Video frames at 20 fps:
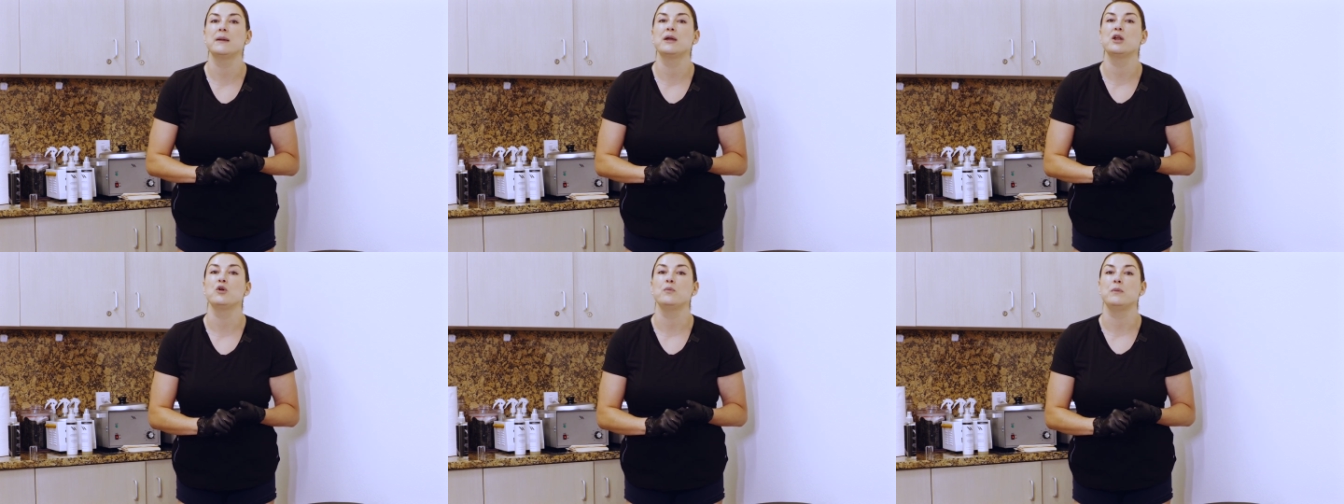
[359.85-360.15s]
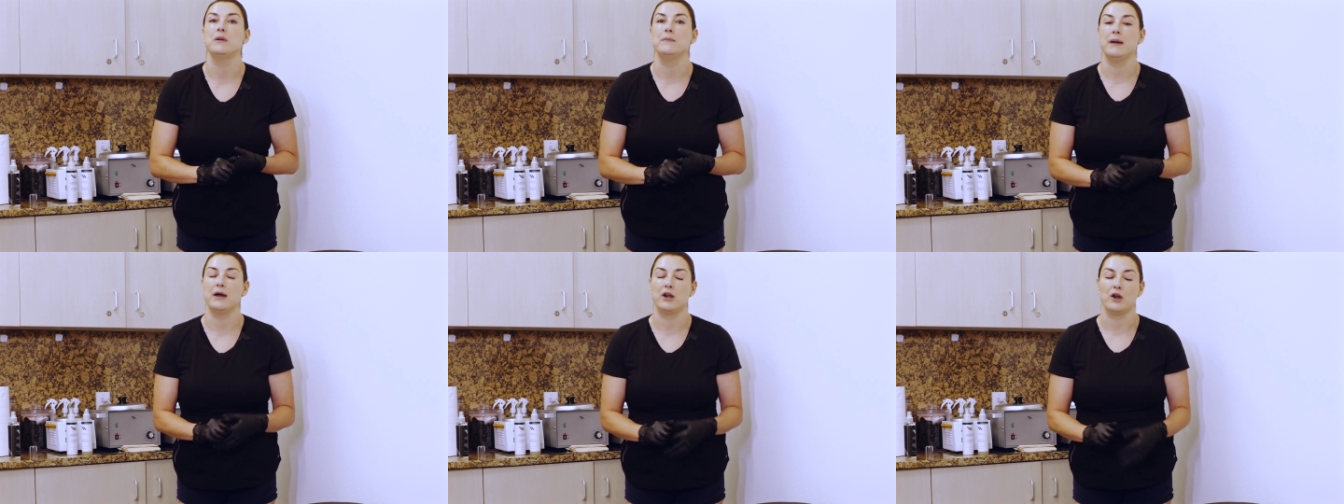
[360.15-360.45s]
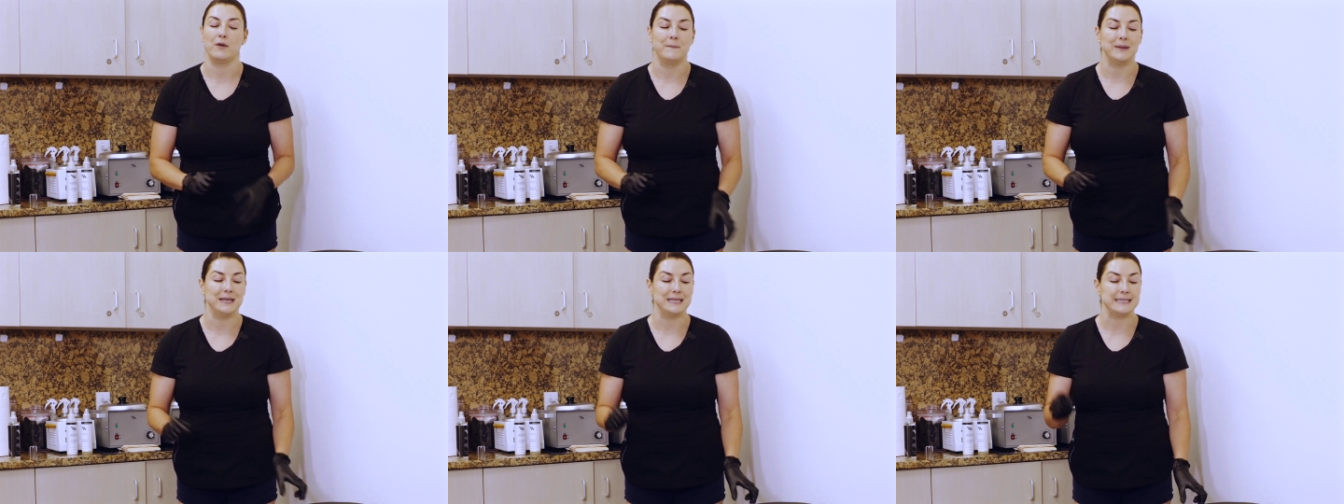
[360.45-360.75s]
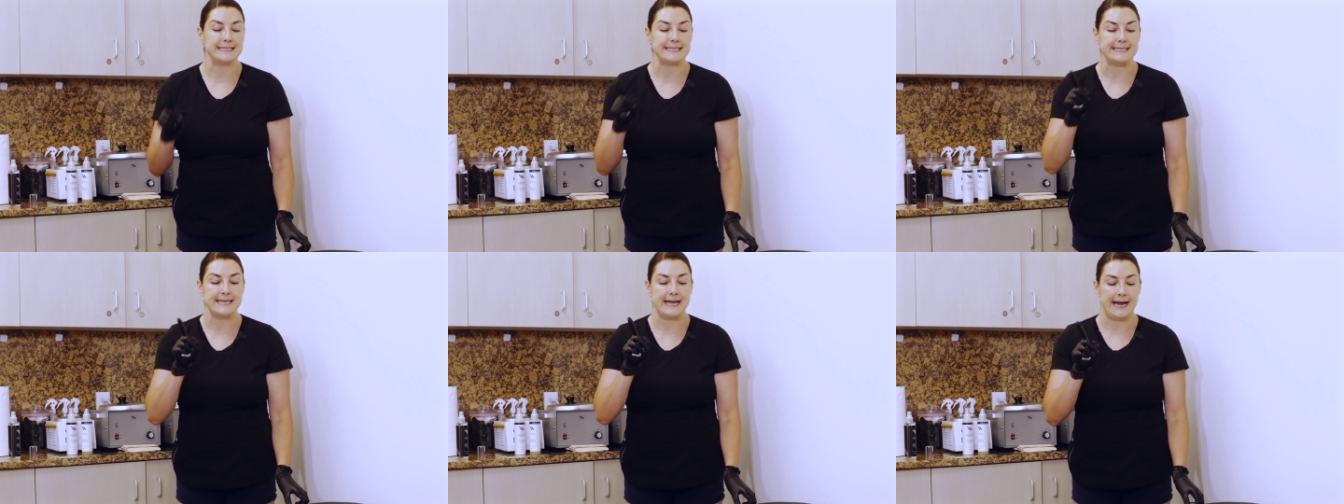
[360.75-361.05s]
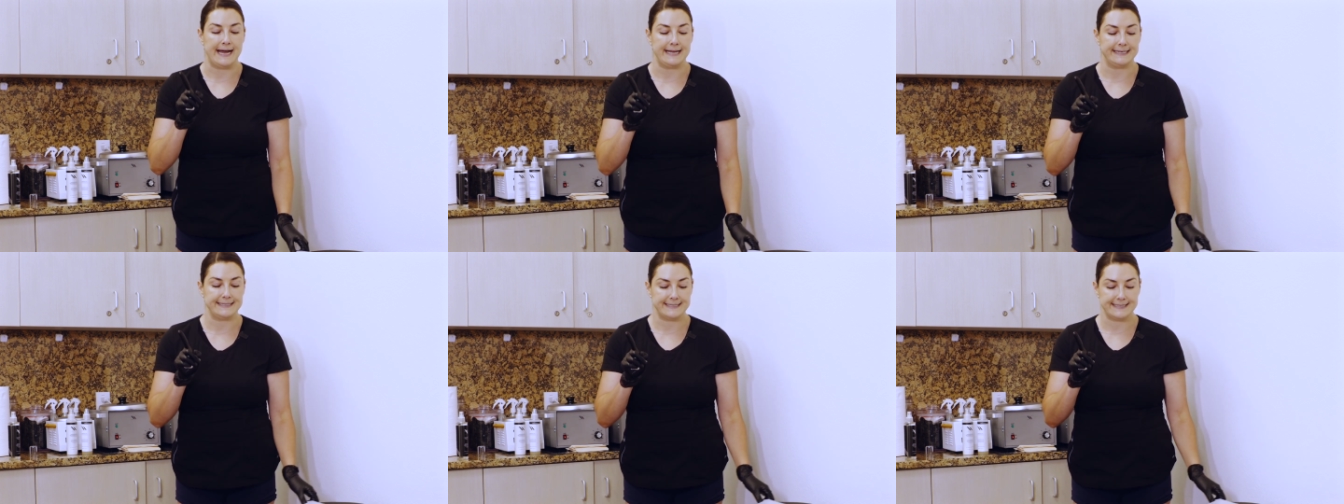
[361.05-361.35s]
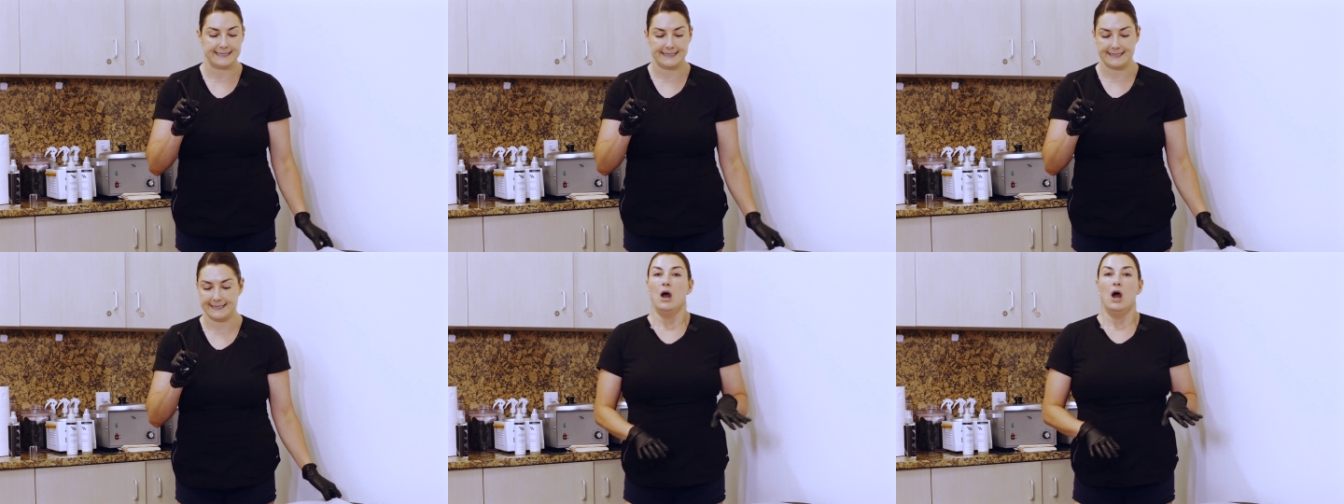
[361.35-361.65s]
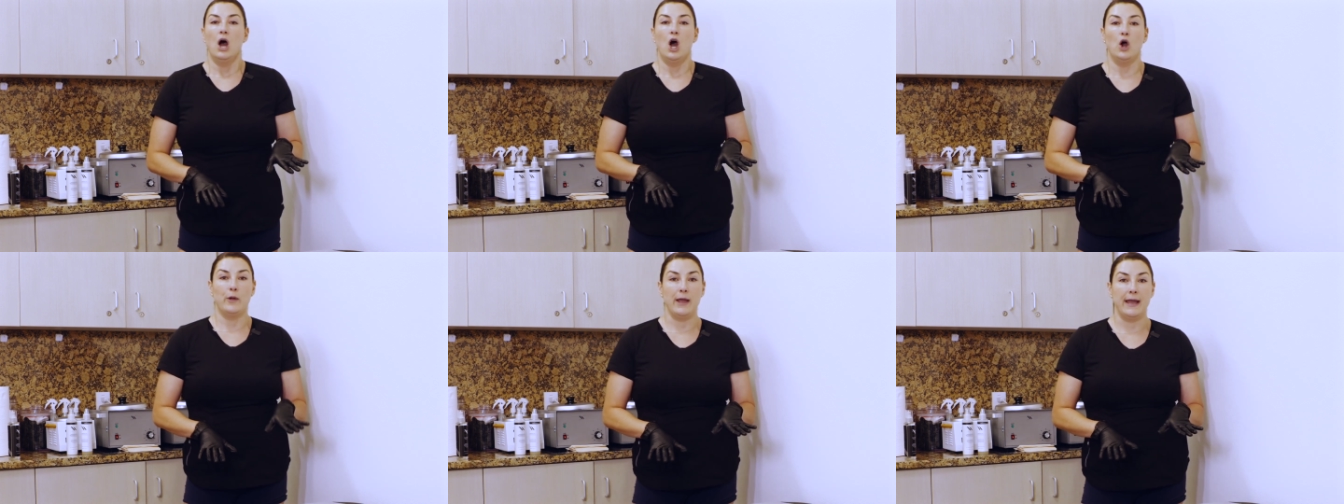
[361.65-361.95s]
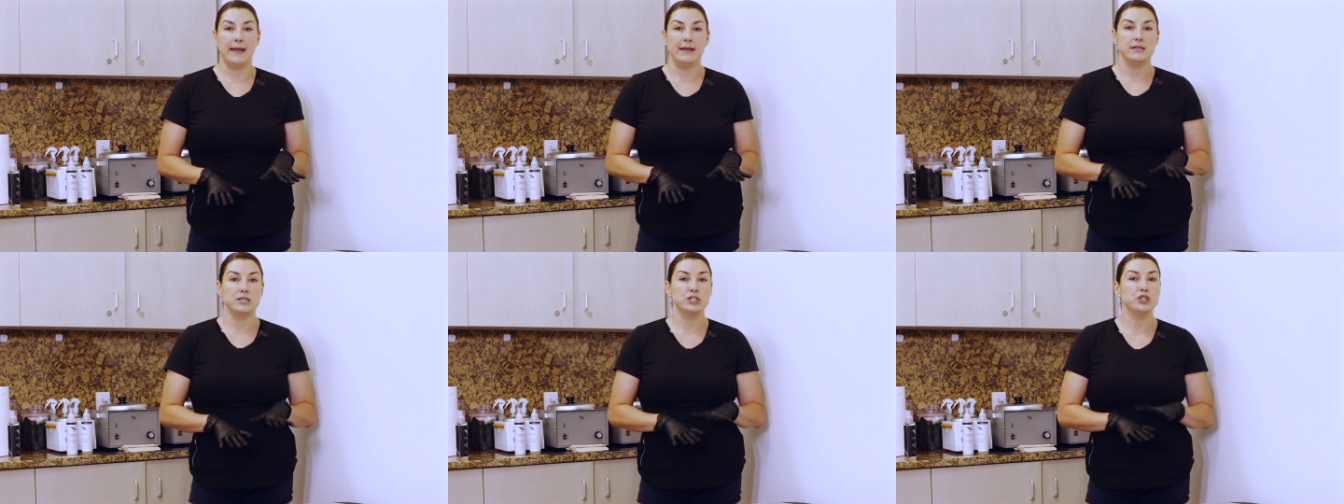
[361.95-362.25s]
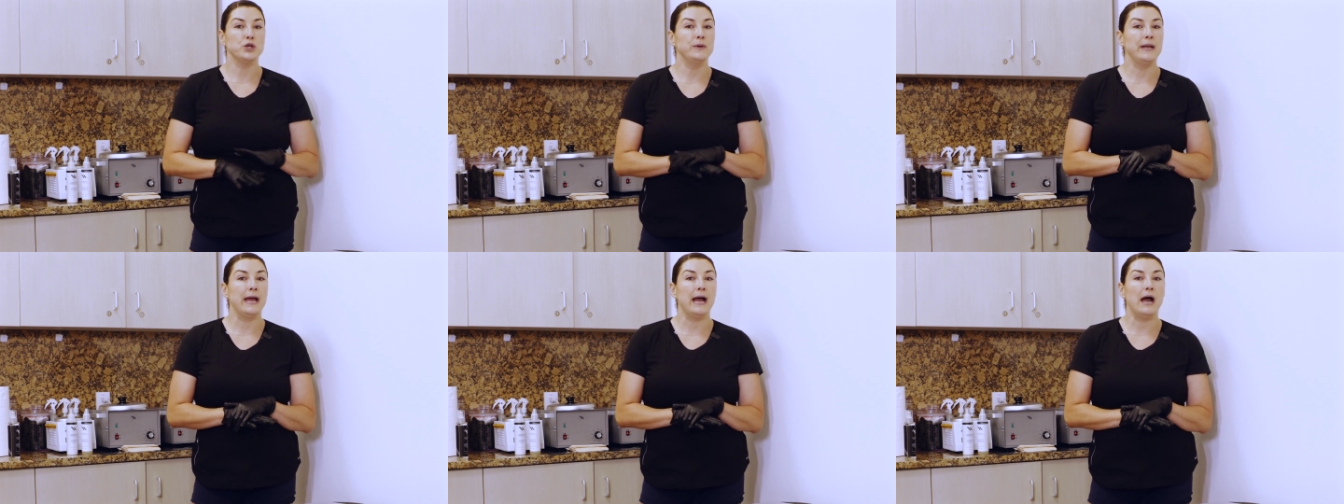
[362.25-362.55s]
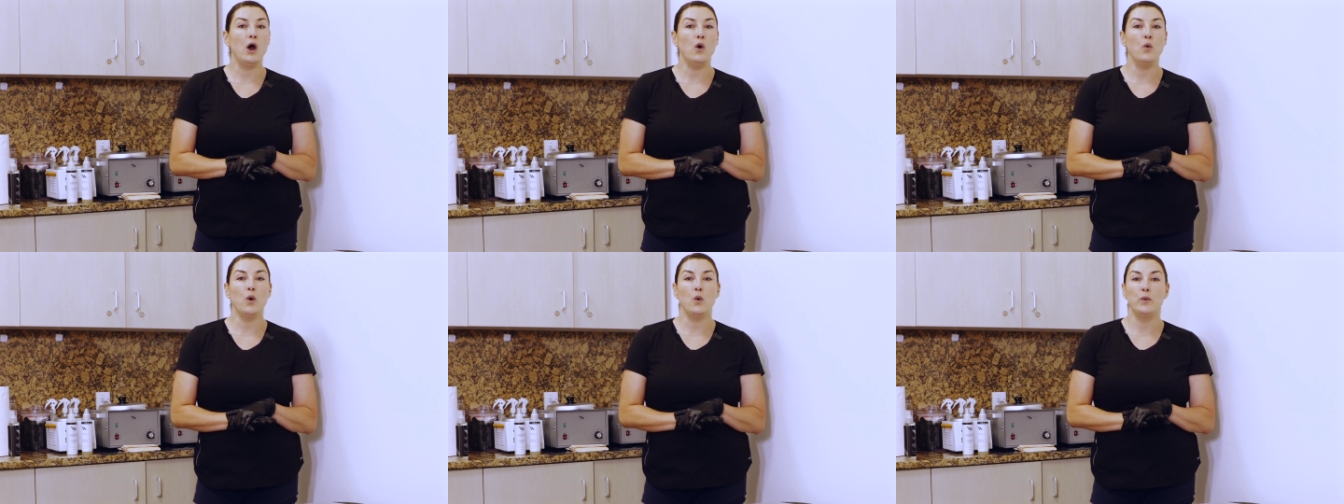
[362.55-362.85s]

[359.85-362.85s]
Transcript: it'll be better, but it's not. Okay, so now